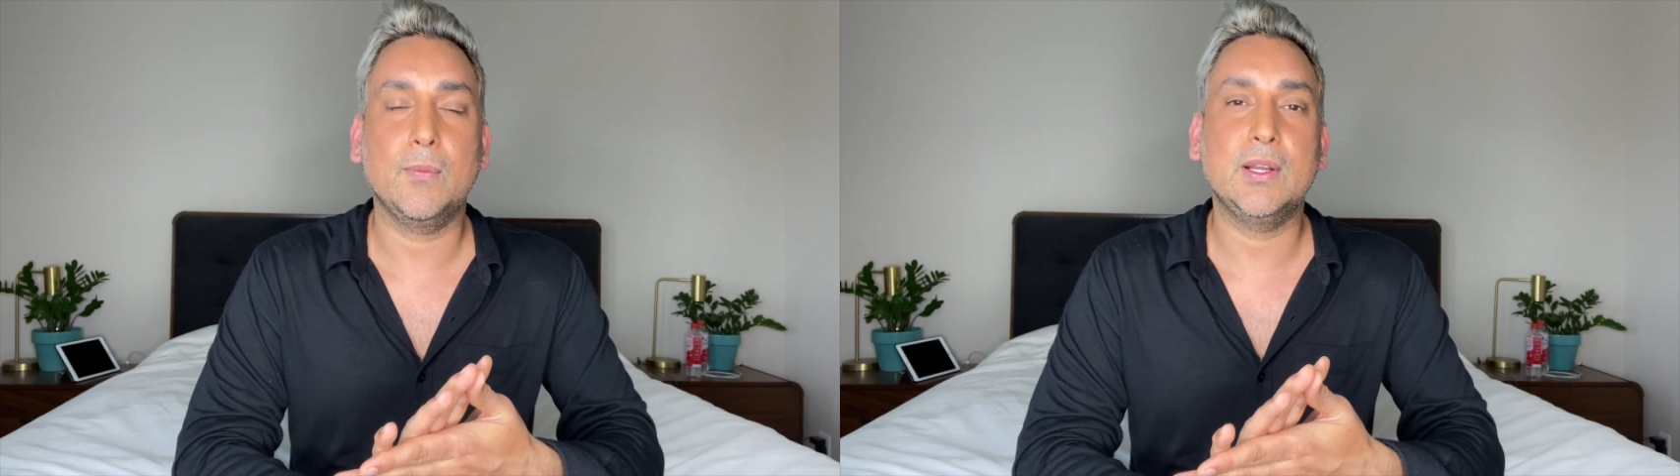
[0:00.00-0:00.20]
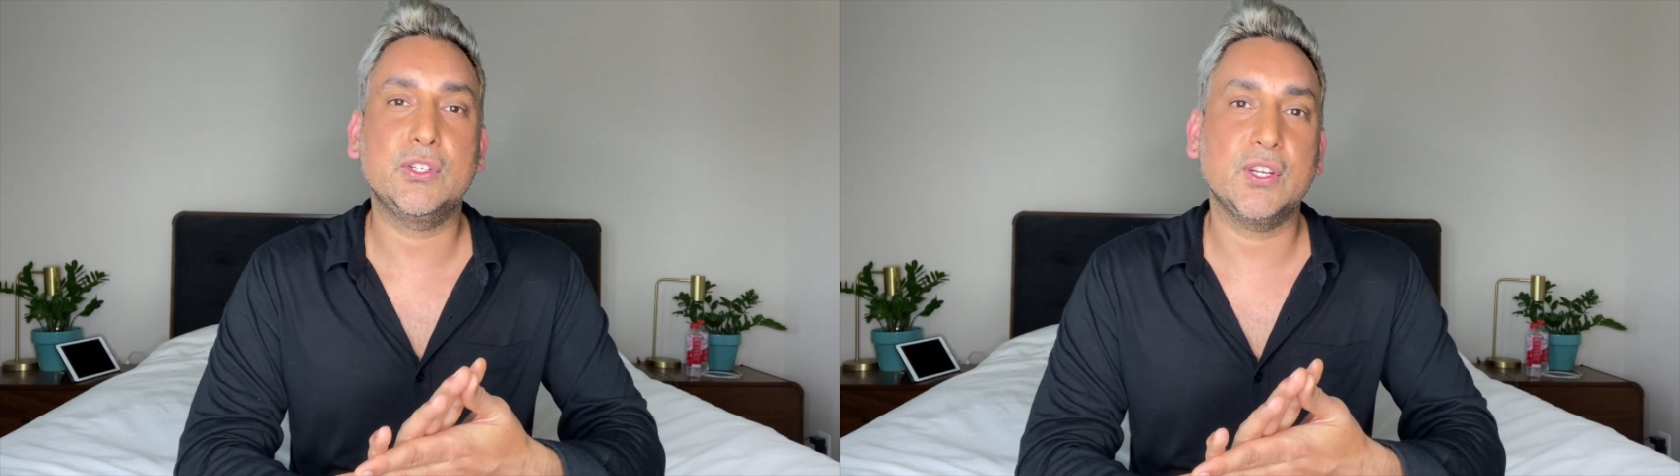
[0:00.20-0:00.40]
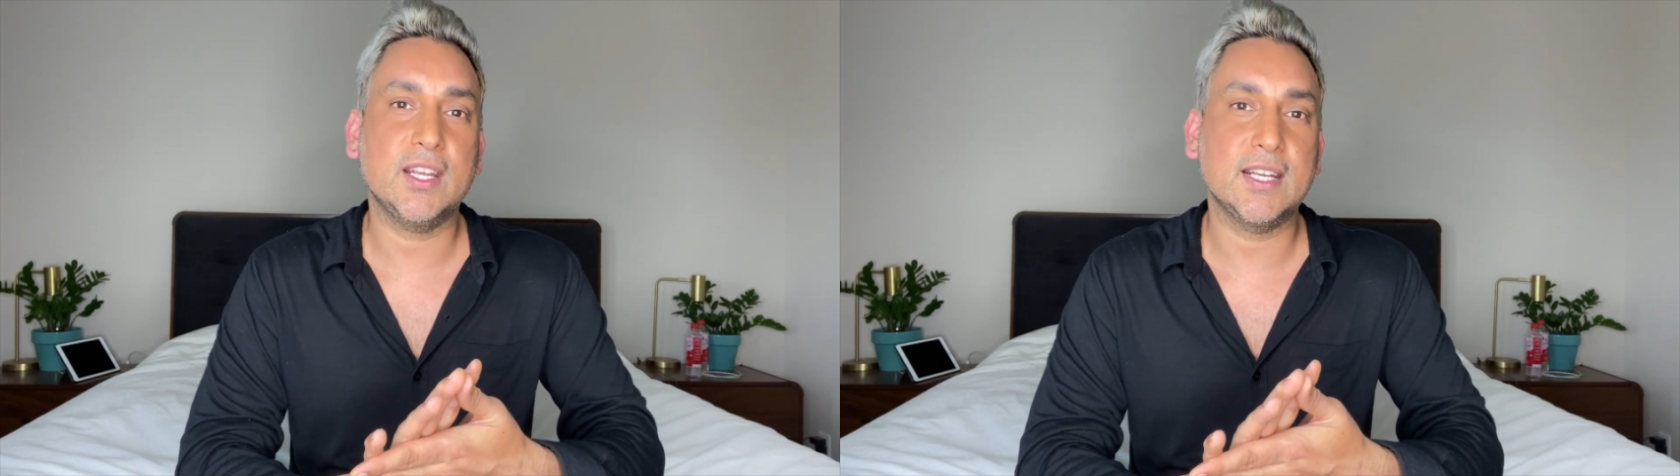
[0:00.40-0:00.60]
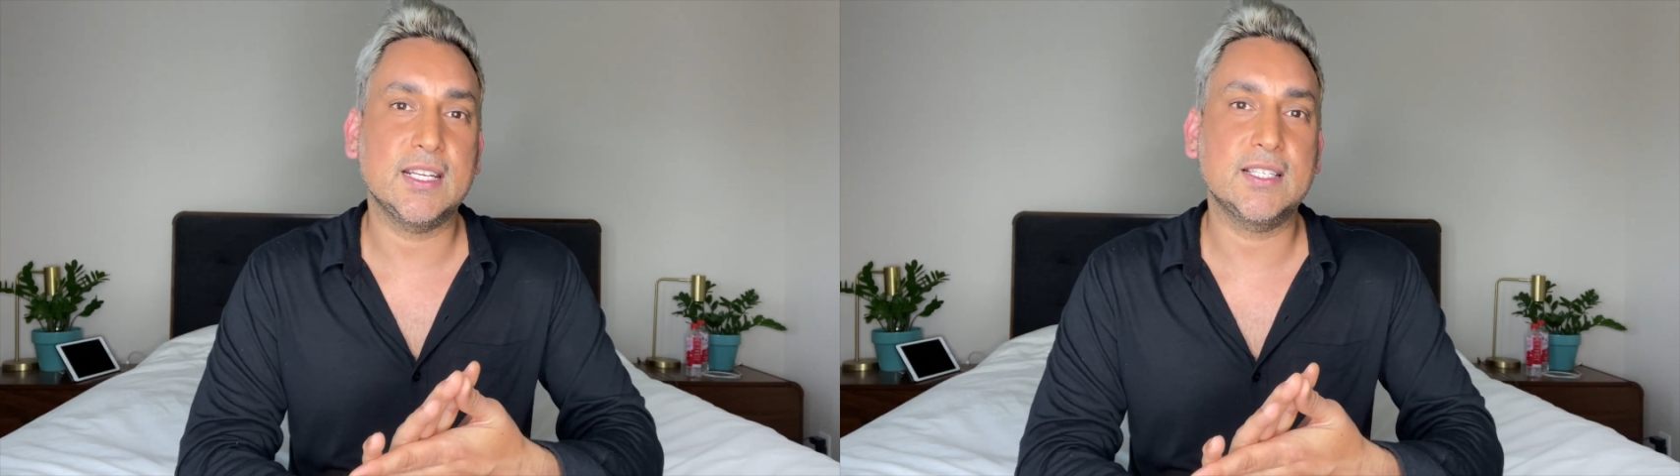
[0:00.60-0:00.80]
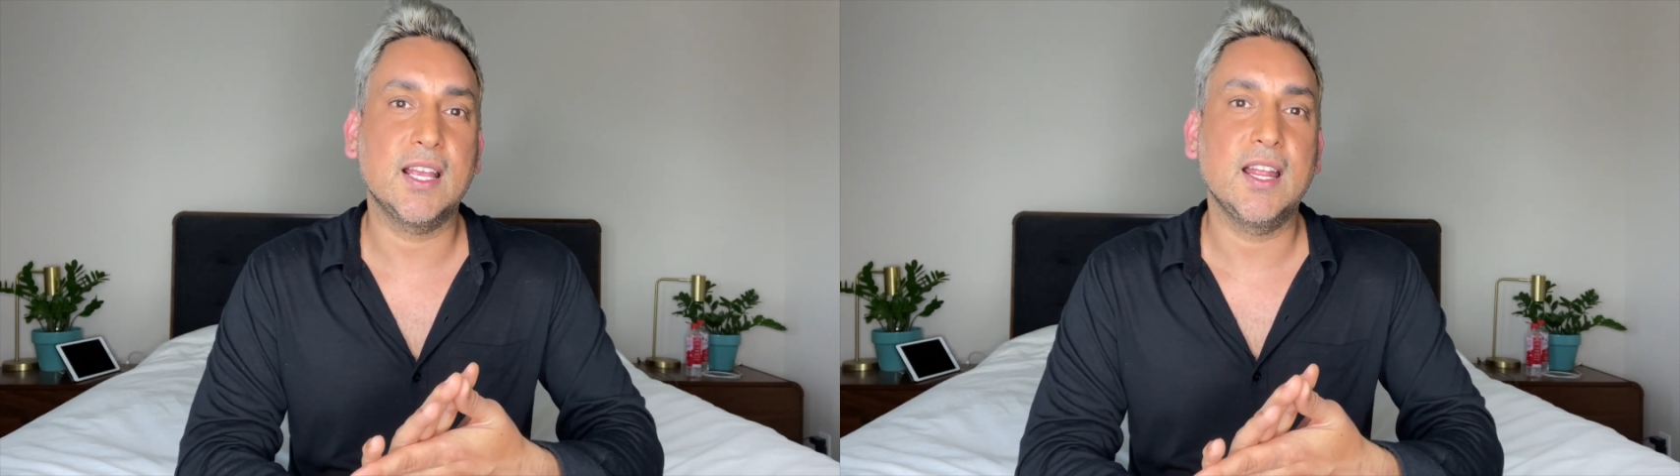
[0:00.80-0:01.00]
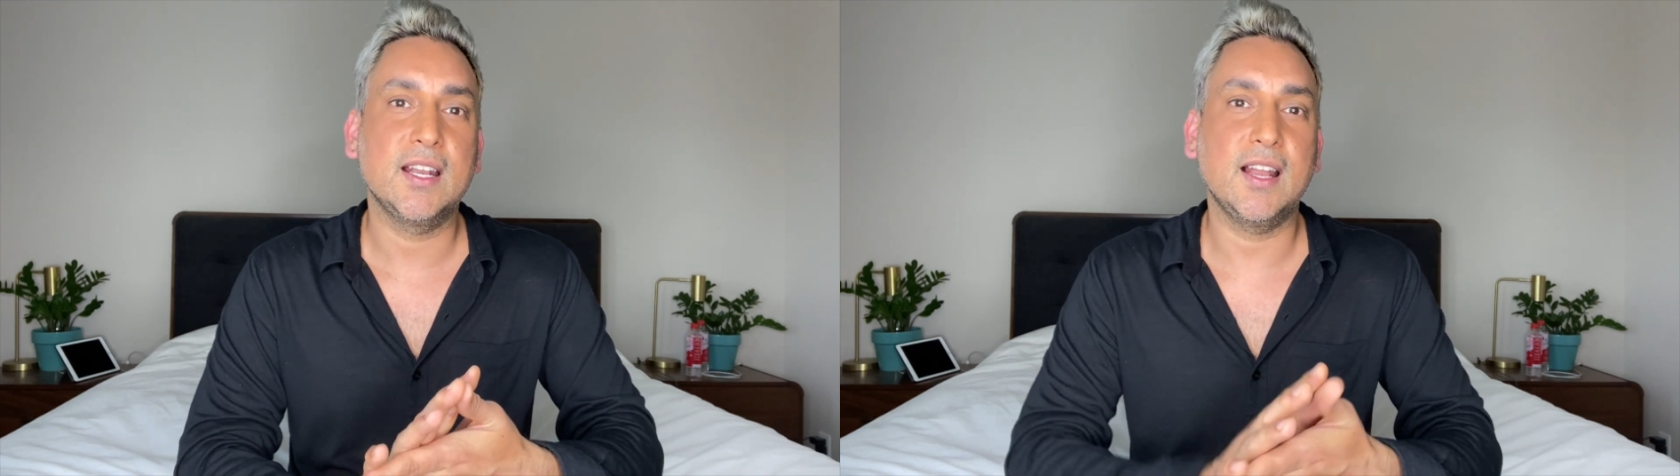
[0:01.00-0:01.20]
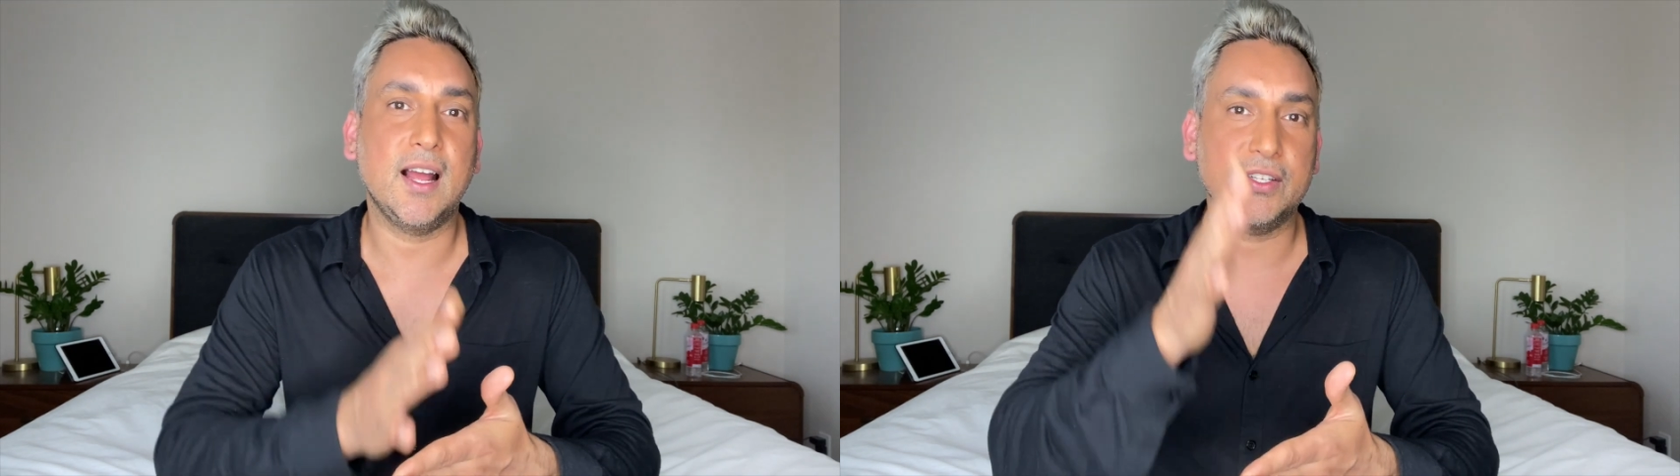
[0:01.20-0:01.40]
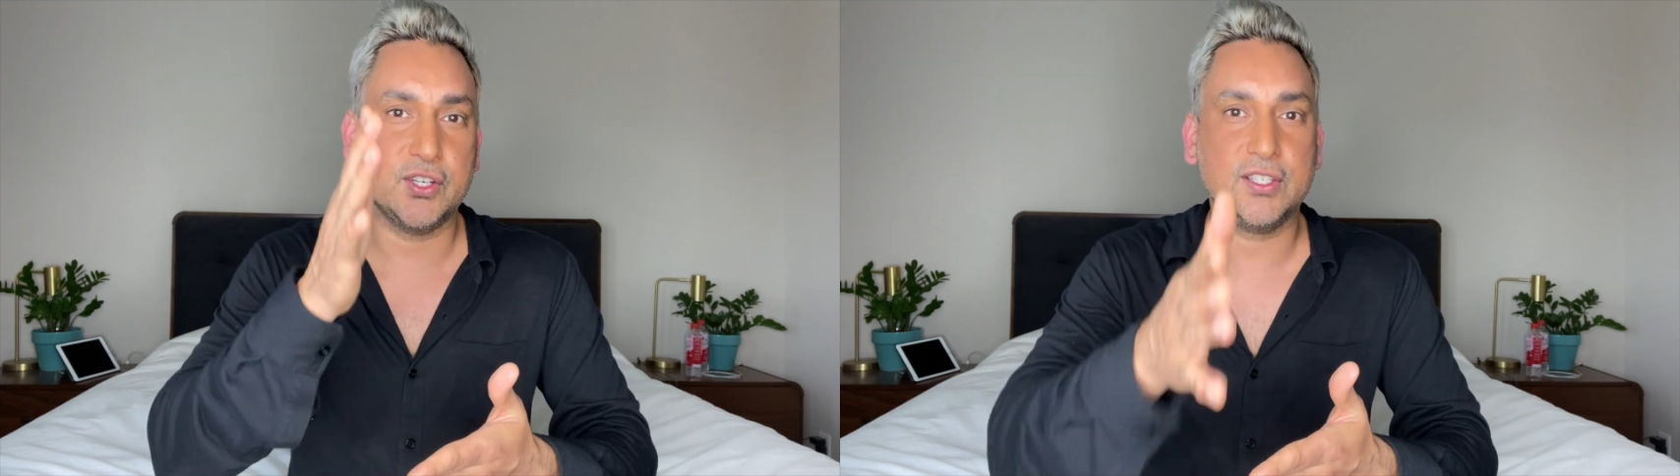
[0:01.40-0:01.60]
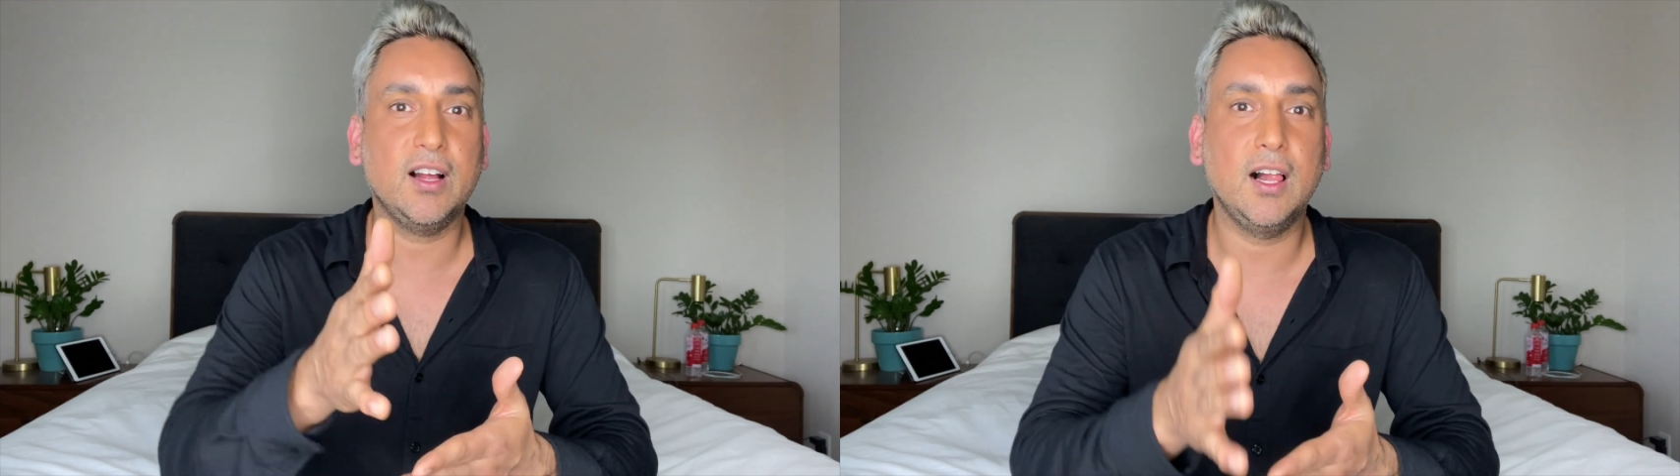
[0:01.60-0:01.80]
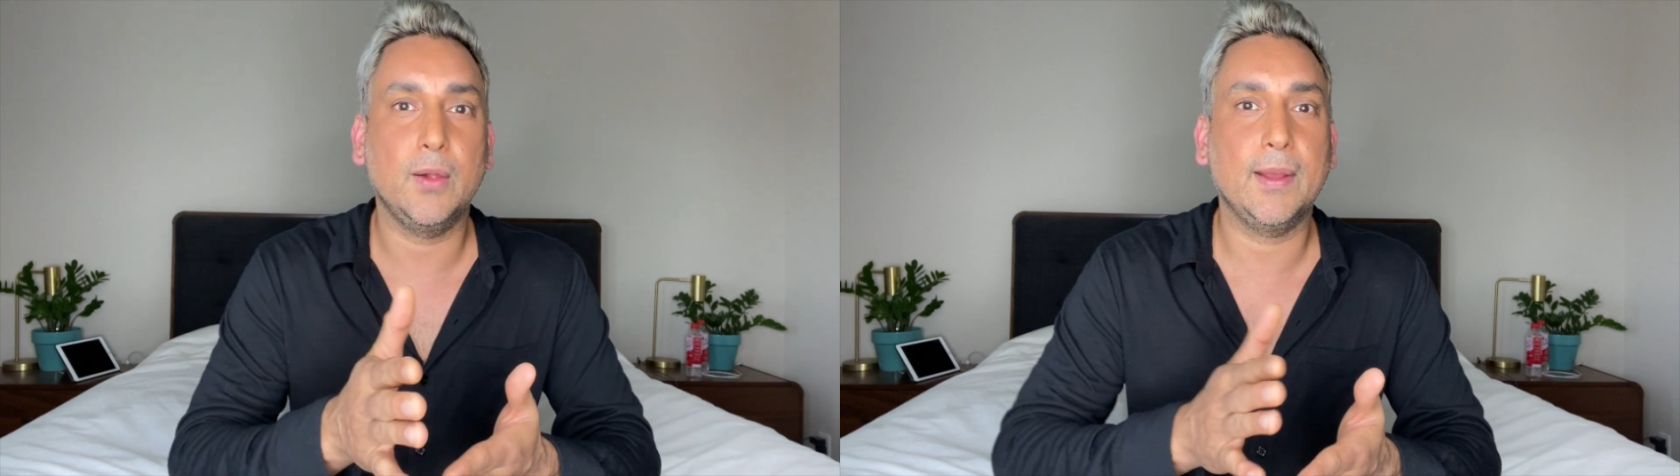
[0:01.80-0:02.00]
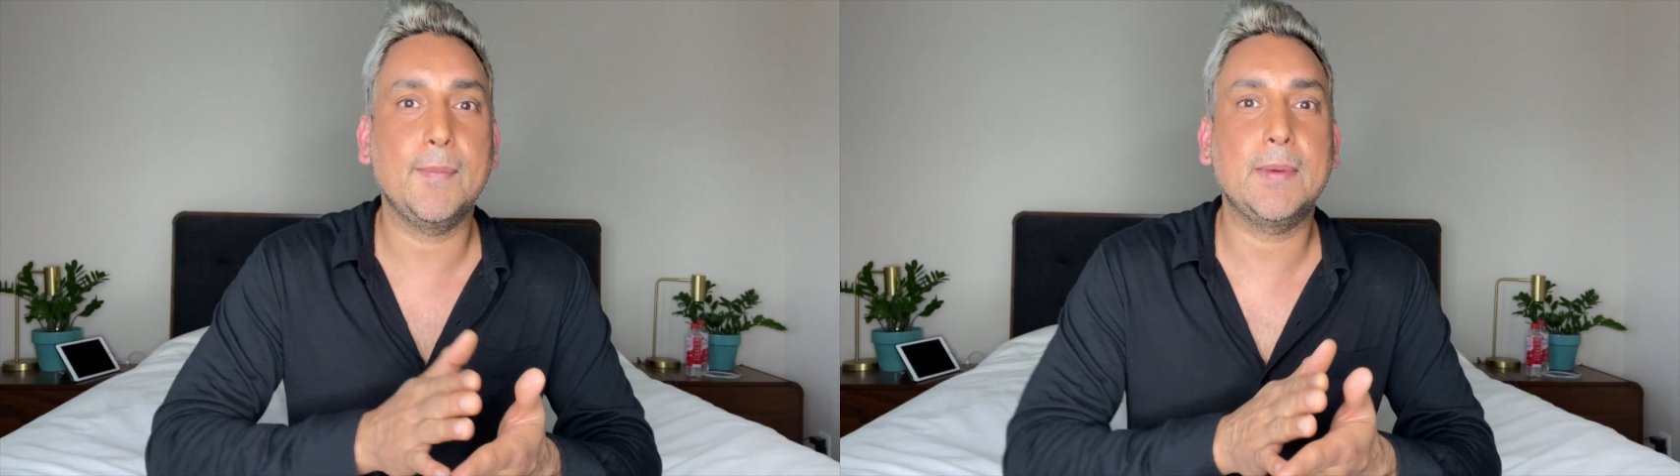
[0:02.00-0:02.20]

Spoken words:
which is not just a hallway,